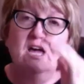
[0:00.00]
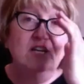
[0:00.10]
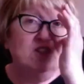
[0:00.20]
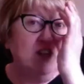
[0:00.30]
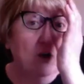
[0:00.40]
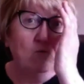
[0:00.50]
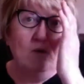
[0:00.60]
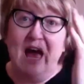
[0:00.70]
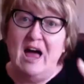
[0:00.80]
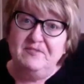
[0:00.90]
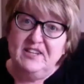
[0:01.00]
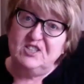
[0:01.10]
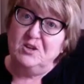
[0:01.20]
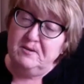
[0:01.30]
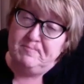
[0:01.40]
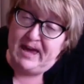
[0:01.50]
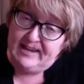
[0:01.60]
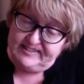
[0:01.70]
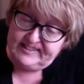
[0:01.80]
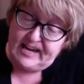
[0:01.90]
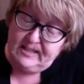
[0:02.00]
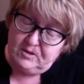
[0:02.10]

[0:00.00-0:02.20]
So we have this other pain scale